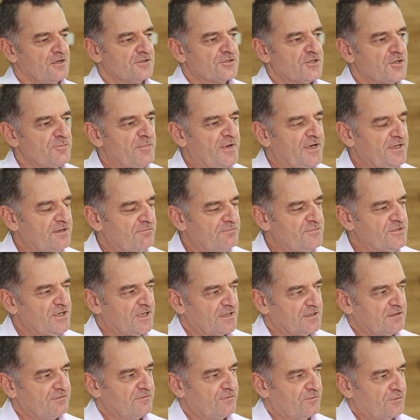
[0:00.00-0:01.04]
So the main
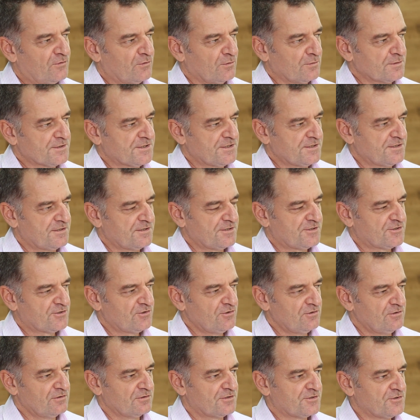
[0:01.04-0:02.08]
objective, of course, is the
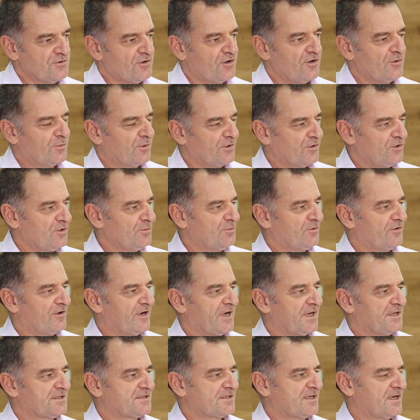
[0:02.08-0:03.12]
students know what human
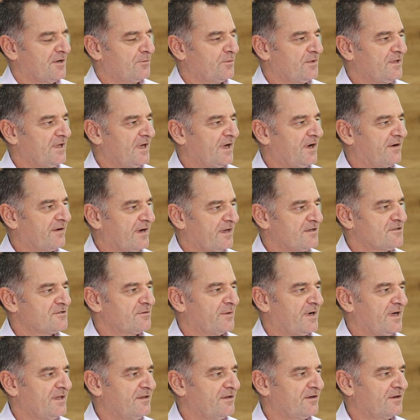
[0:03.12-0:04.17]
rights are. When they
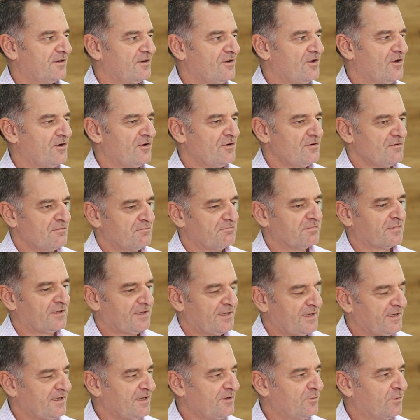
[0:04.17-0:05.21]
graduate, they're going to know
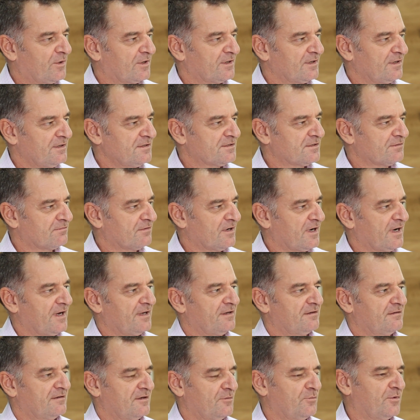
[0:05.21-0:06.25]
clearly what is a right
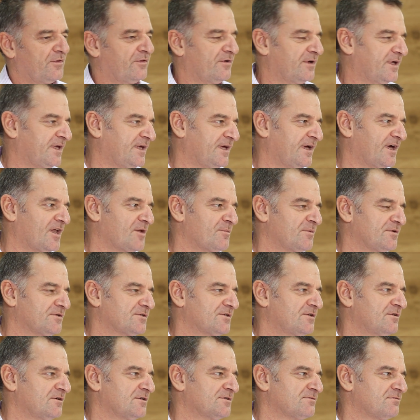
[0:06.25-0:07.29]
and what the key
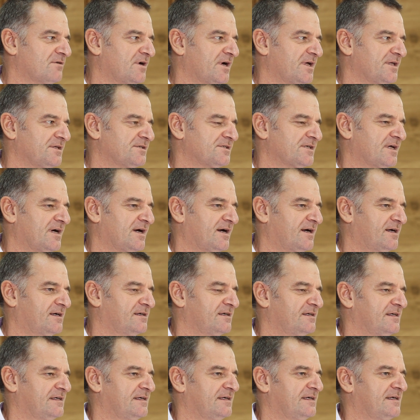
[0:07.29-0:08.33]
elements of those rights
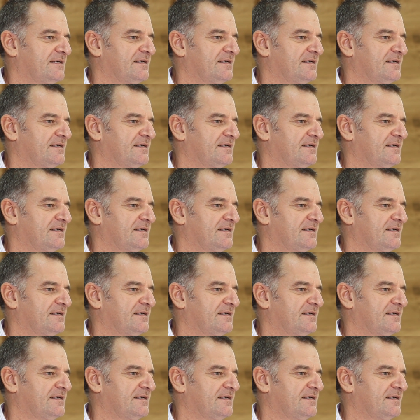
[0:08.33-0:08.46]
are.